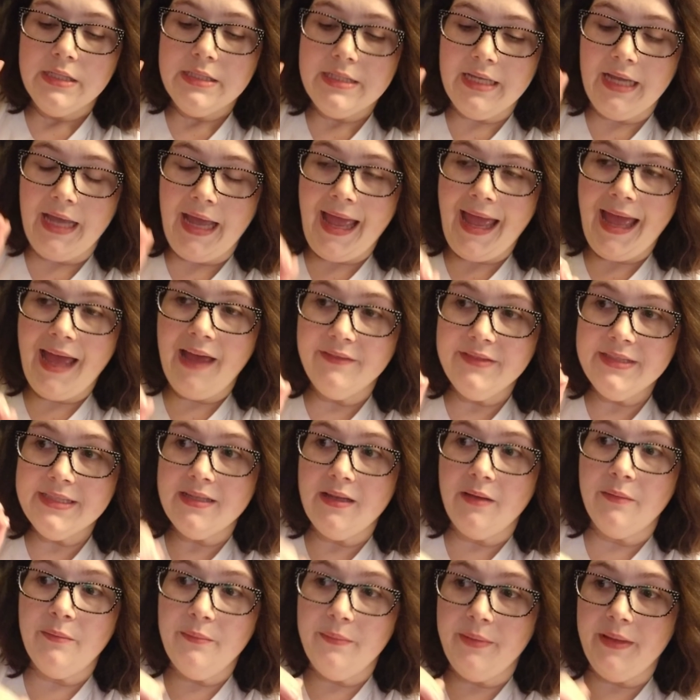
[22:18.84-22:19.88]
to have
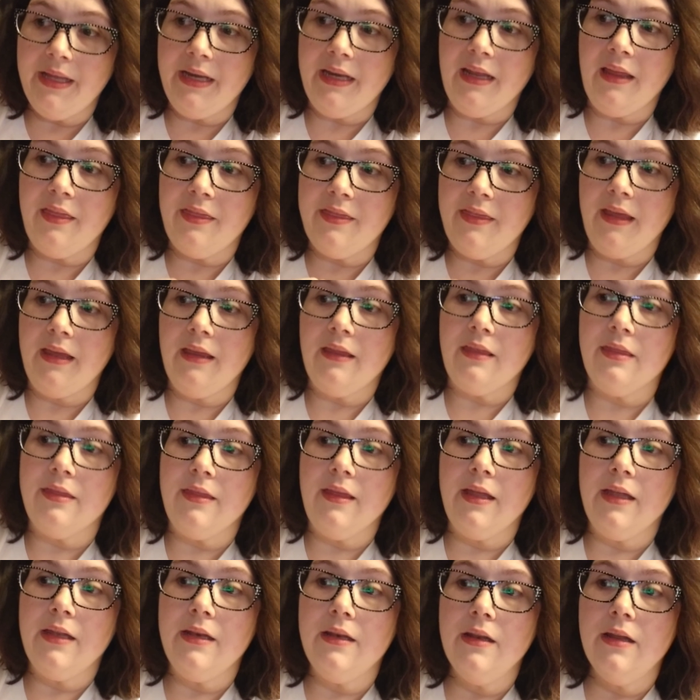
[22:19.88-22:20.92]
somebody think
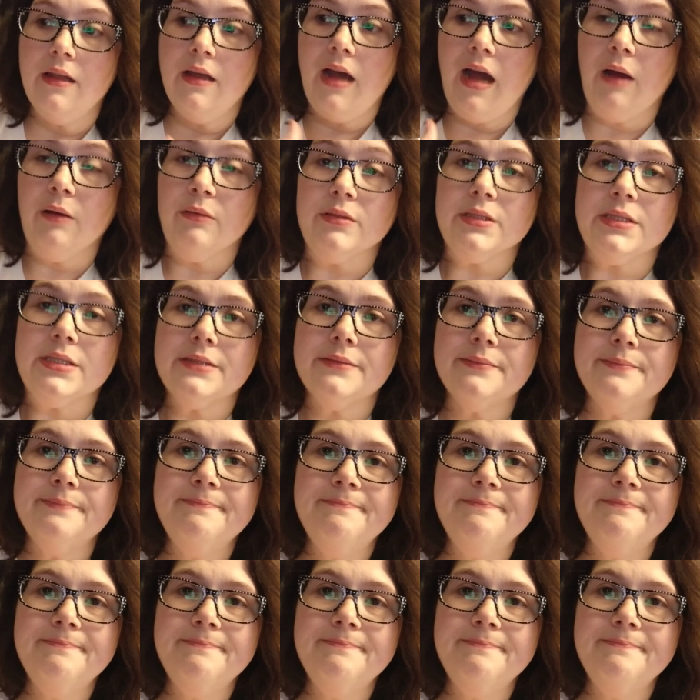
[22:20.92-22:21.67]
that I was